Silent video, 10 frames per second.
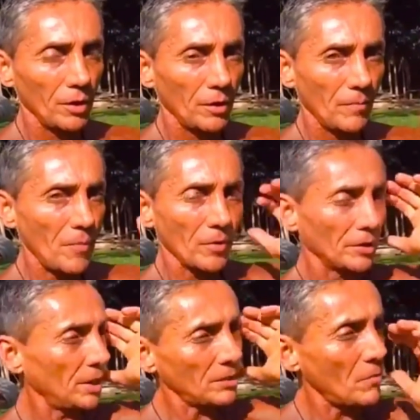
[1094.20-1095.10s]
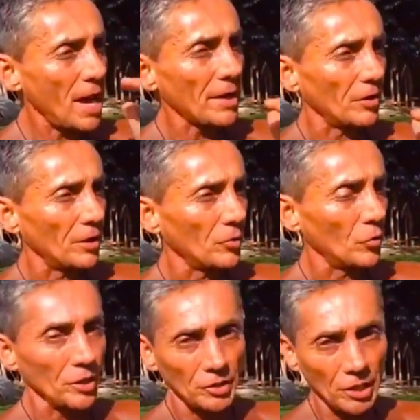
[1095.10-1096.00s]
Remember, it doesn't matter.
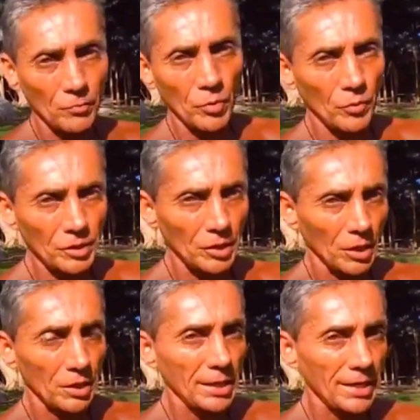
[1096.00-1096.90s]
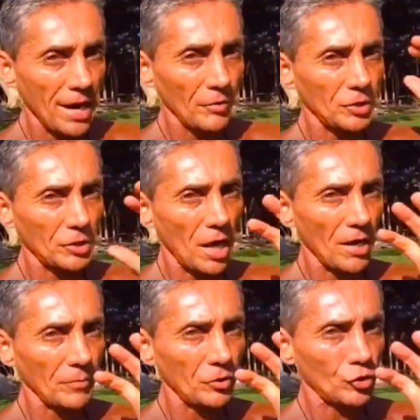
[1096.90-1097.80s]
We did what we did, and now it's
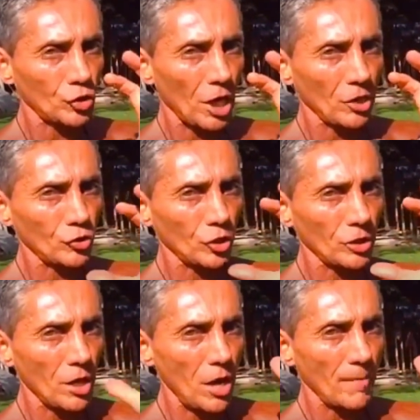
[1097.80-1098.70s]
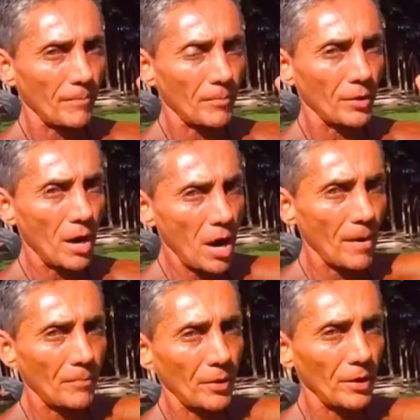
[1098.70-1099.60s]
time to change it up.
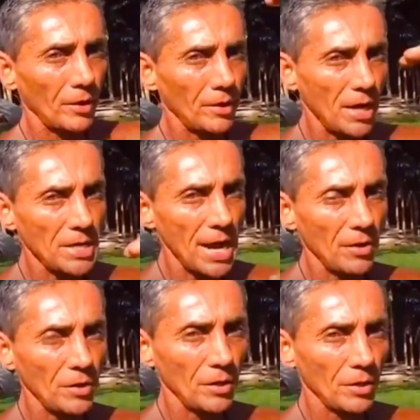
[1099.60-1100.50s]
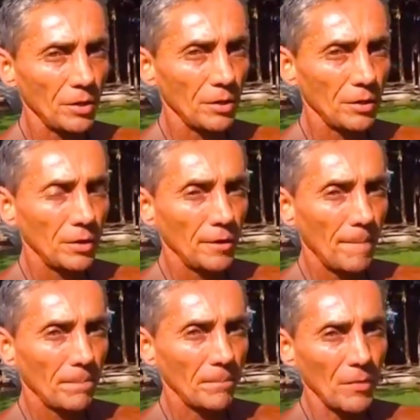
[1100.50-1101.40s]
Up, not down.
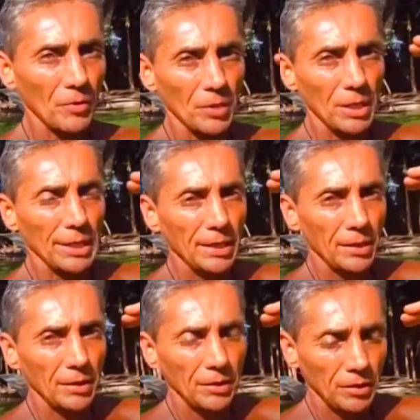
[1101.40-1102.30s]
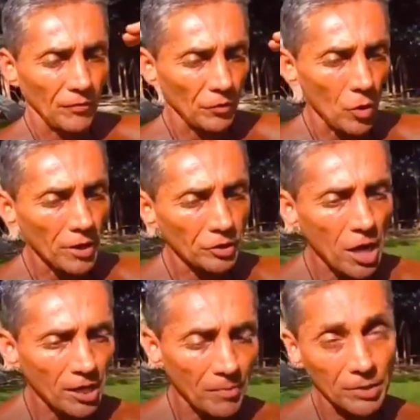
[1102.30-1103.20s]
Remember, if you want to
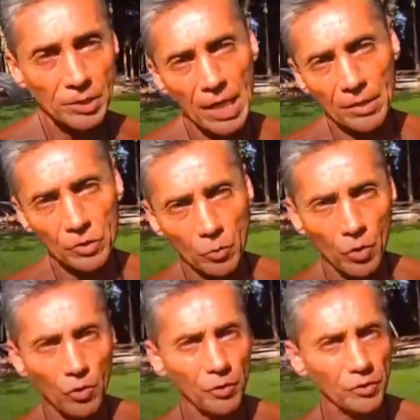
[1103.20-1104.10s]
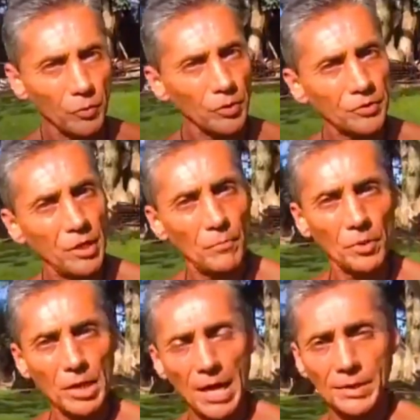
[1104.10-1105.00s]
talk about Satan's world, it's real
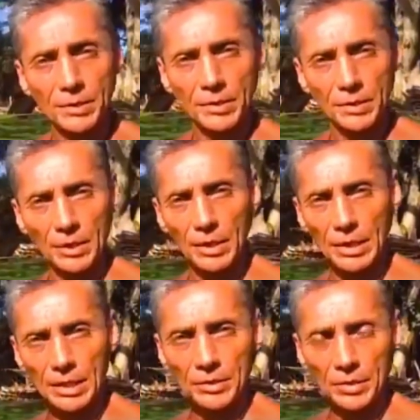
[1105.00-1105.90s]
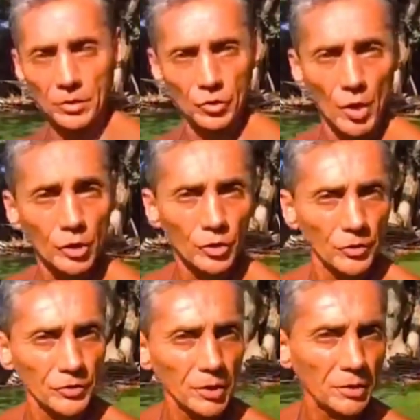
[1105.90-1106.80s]
simple, guys. It's a
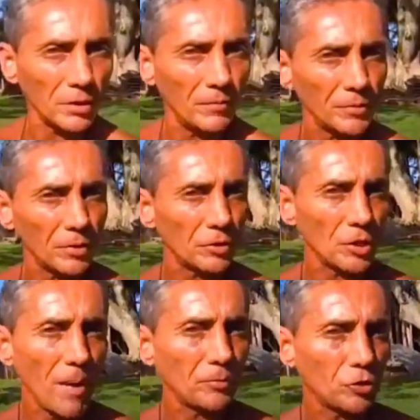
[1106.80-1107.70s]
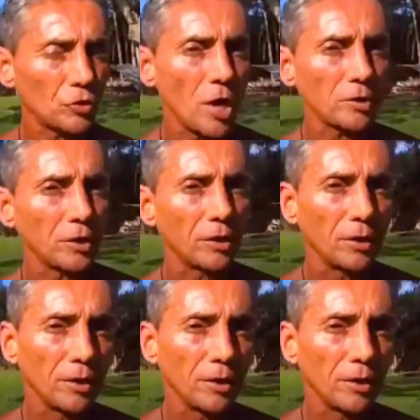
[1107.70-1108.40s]
destructional system, so stop destructing.